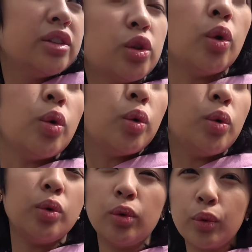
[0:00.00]

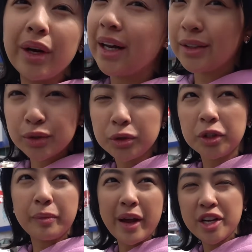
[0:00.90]
So, walang
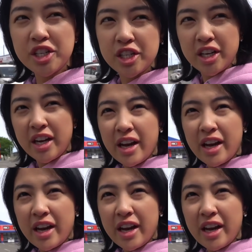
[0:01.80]
tulog, besh.